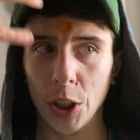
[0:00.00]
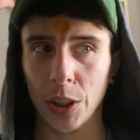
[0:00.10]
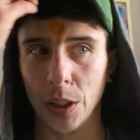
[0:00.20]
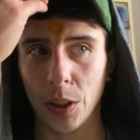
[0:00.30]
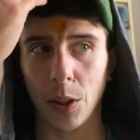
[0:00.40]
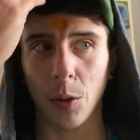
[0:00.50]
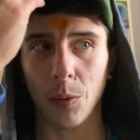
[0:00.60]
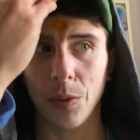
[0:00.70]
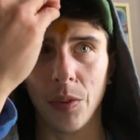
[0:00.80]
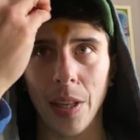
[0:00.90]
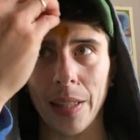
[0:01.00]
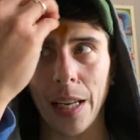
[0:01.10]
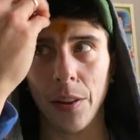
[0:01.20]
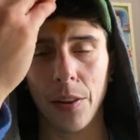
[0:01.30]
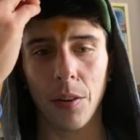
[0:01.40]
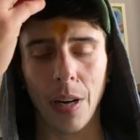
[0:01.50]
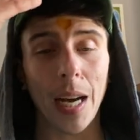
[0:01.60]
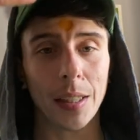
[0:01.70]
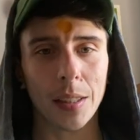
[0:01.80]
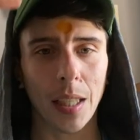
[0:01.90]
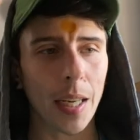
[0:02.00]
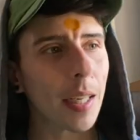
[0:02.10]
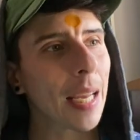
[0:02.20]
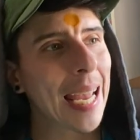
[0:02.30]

is, you know, that third eye sight,